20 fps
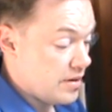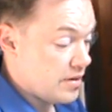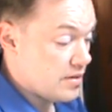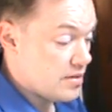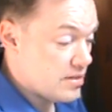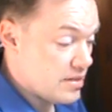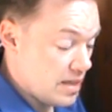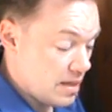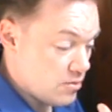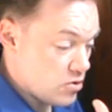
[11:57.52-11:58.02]

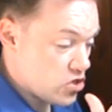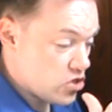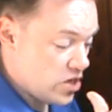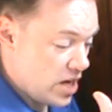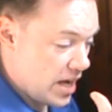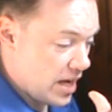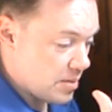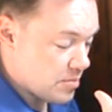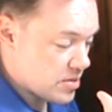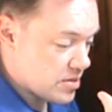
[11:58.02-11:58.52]
same
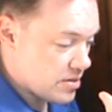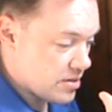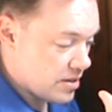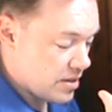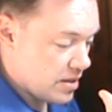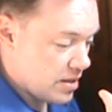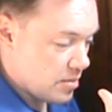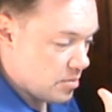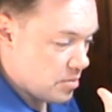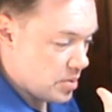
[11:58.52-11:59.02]
shapes,
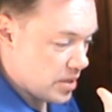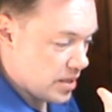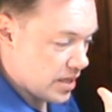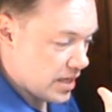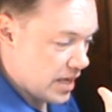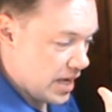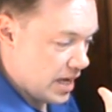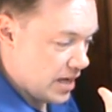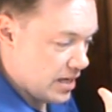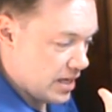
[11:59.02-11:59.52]
but
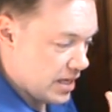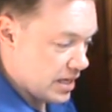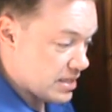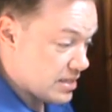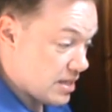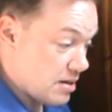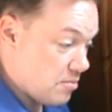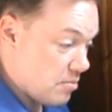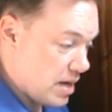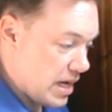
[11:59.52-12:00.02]
again
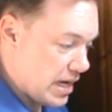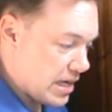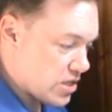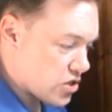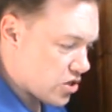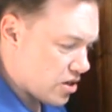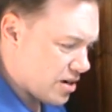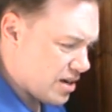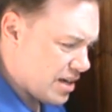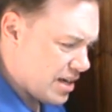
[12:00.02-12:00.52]
it's in
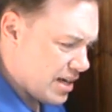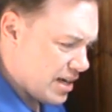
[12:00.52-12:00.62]
major.